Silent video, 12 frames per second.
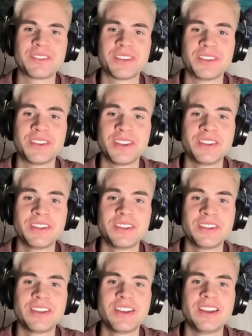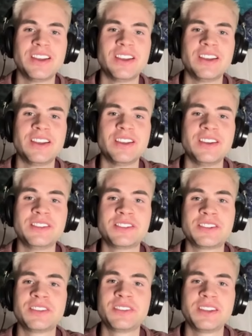And then
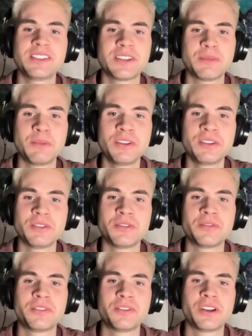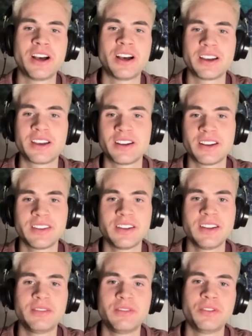it's the testament of your
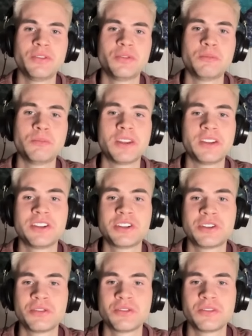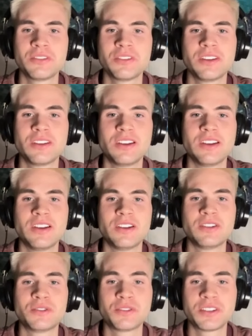character if you manage to
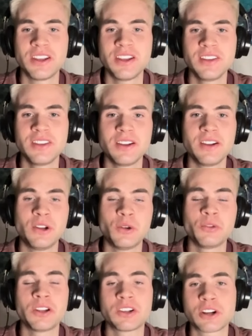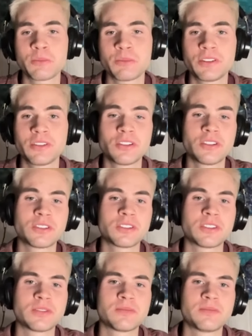sustain the lonely chapter or
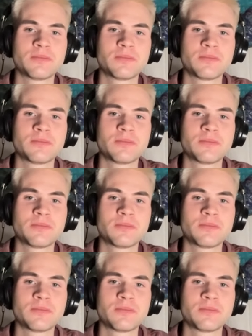not.